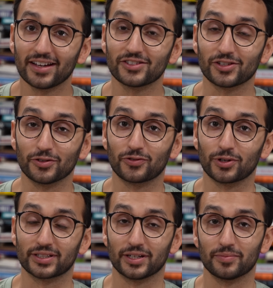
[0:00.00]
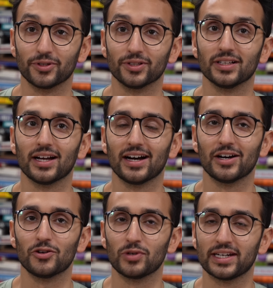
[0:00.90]
So okay. for example,
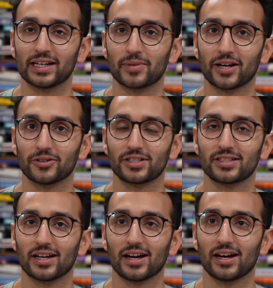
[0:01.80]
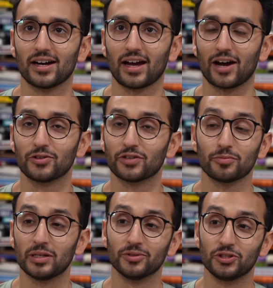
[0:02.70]
uh, reading about uh, how
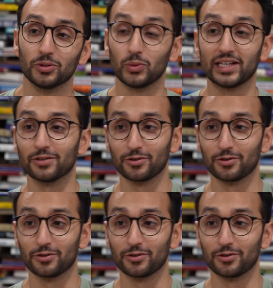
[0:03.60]
different people do a weekly